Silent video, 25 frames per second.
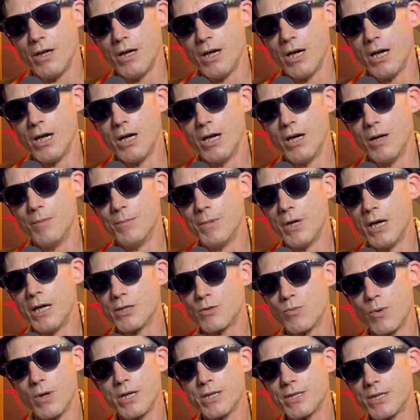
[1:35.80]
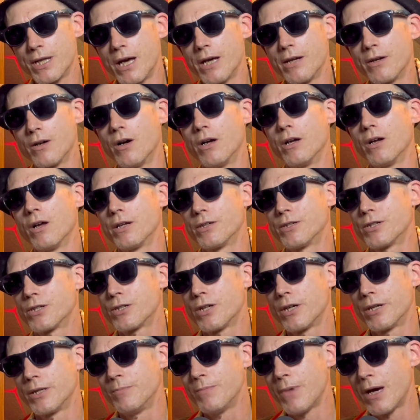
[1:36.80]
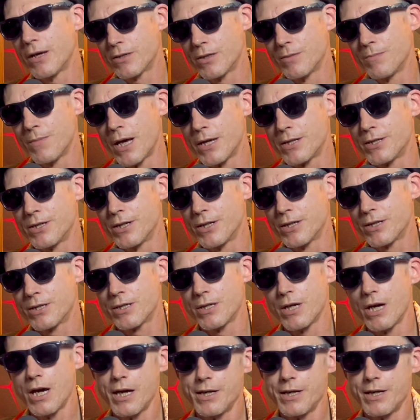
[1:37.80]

As well as that, I like to study mathematics